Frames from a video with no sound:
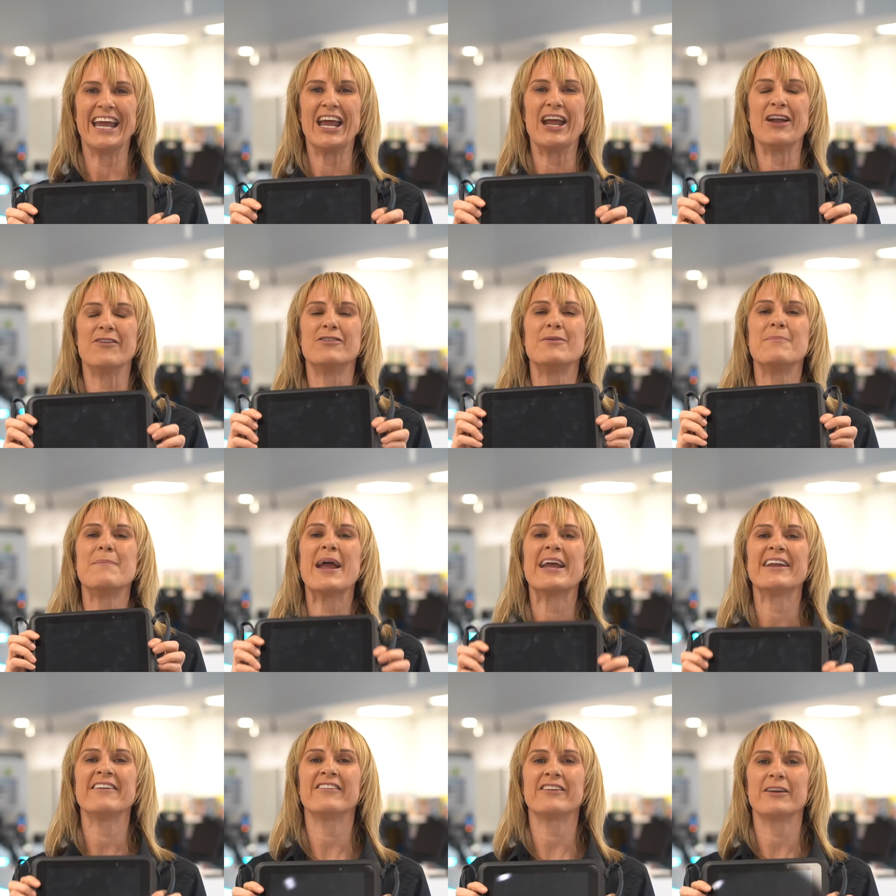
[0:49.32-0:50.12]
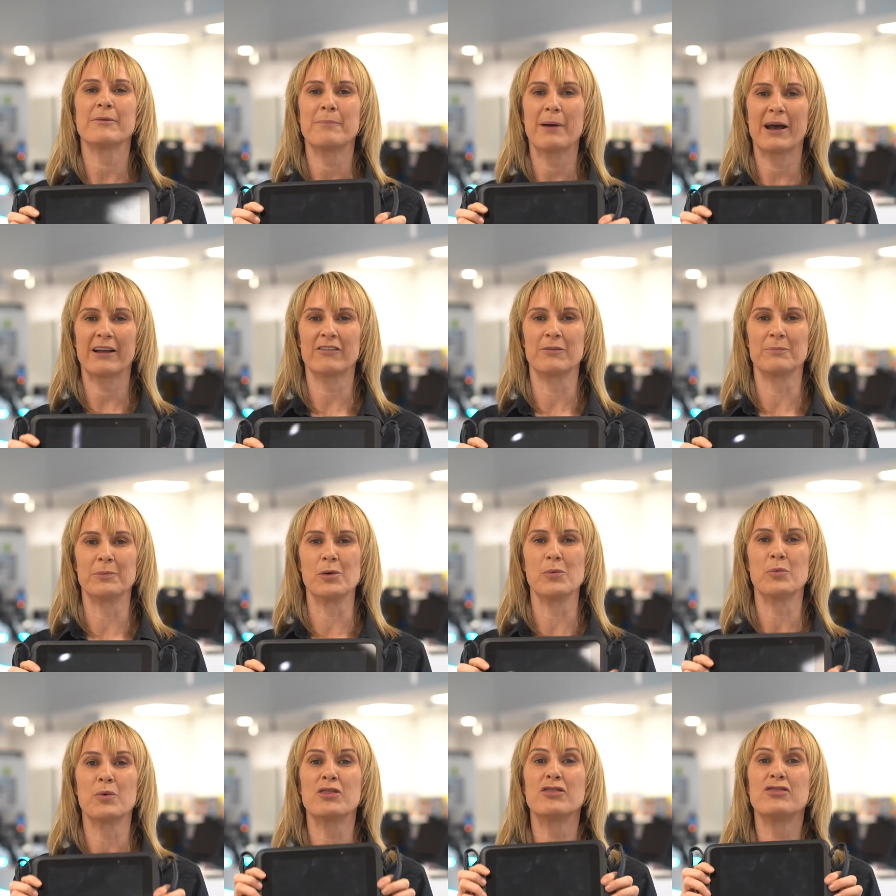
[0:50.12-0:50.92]
It remains
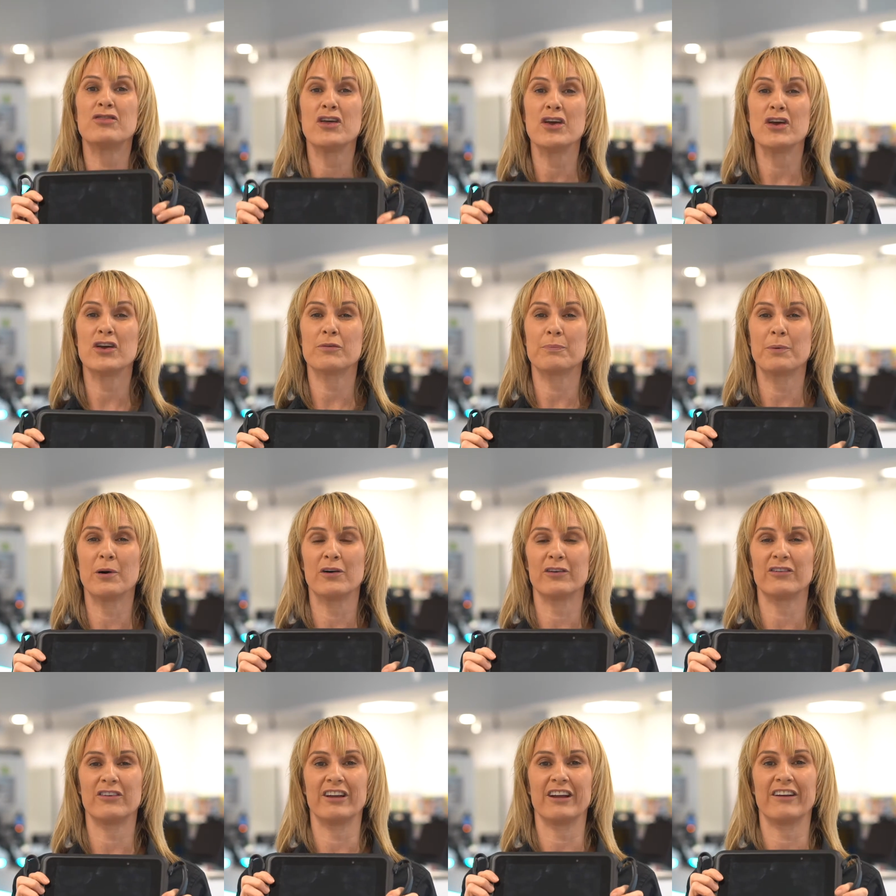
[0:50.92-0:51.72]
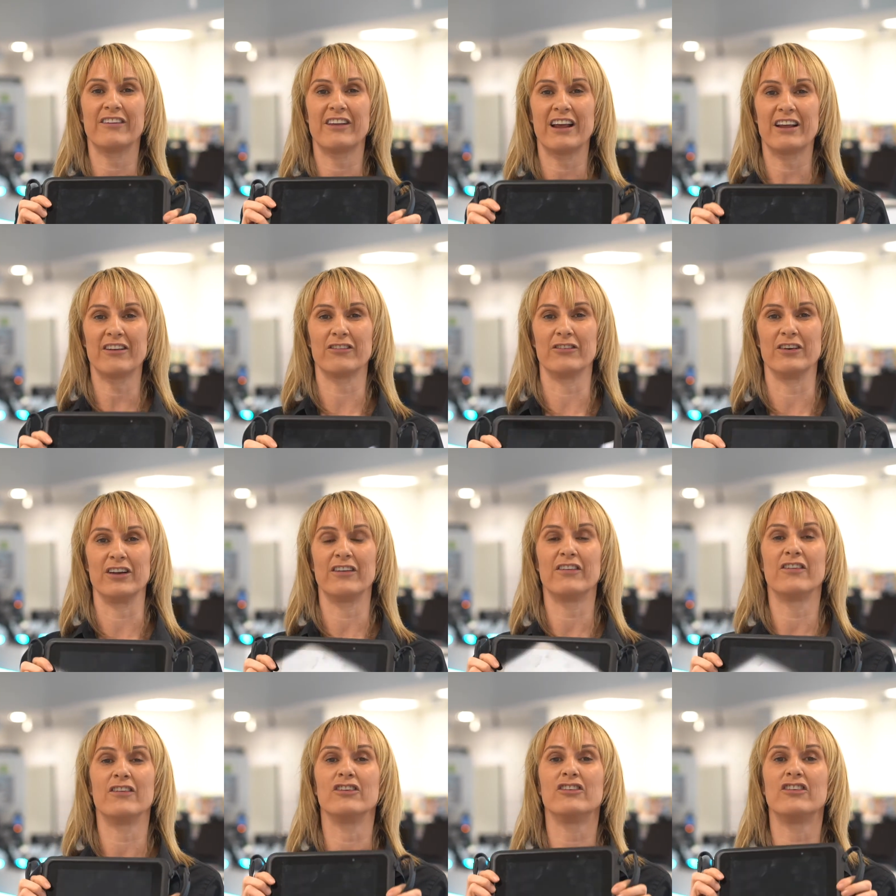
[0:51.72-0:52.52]
compatible with third-party
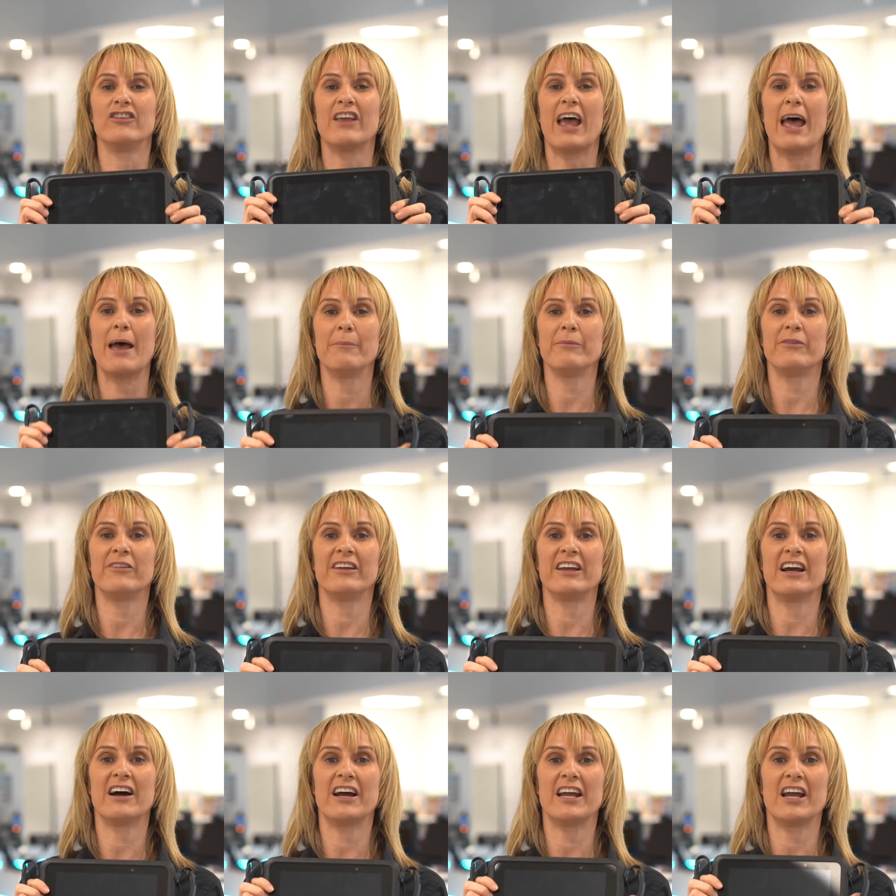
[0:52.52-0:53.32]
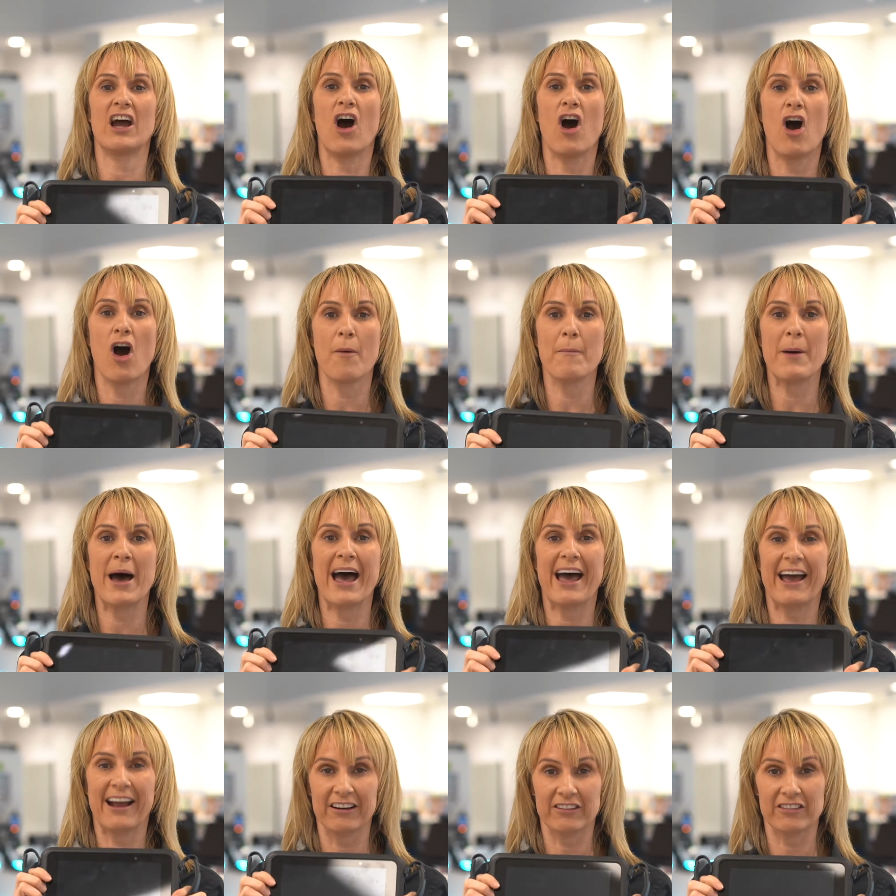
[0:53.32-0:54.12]
accessories such as MTI Armour
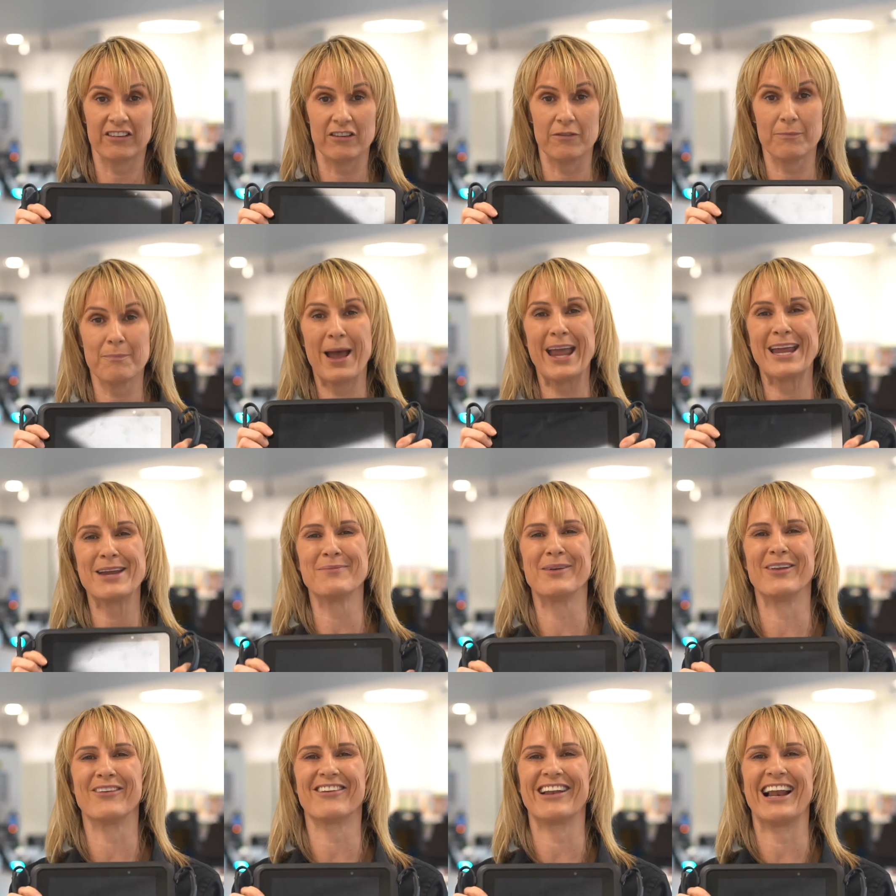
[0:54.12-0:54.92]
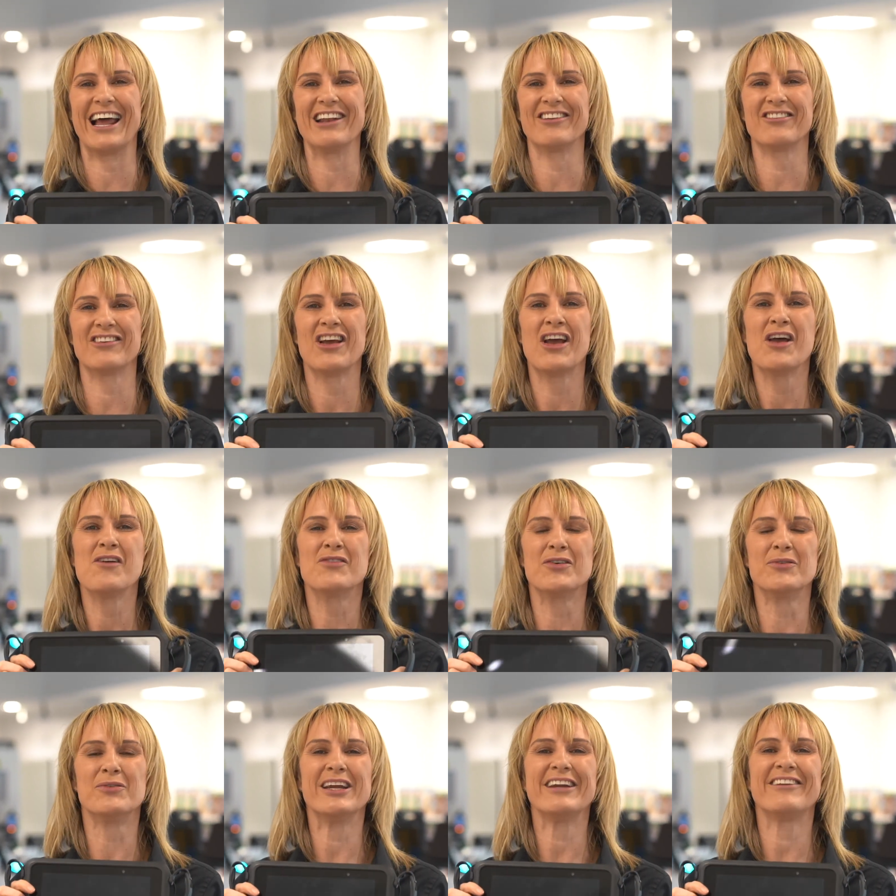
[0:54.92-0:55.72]
Active Payment Sleds
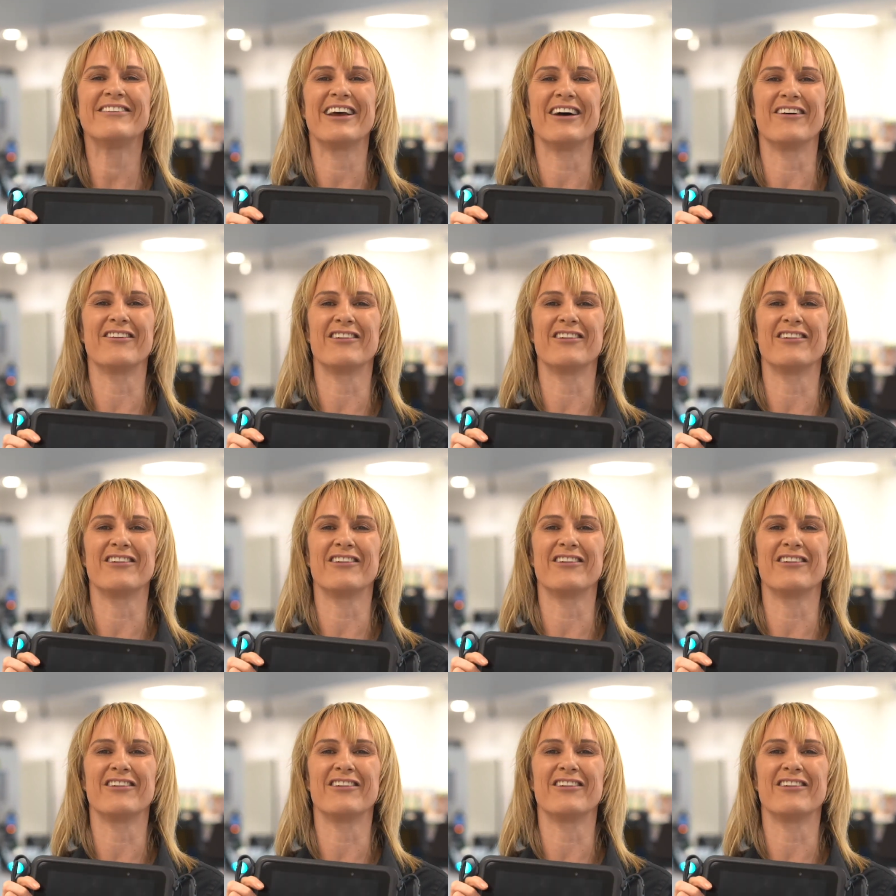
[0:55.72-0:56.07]
for retail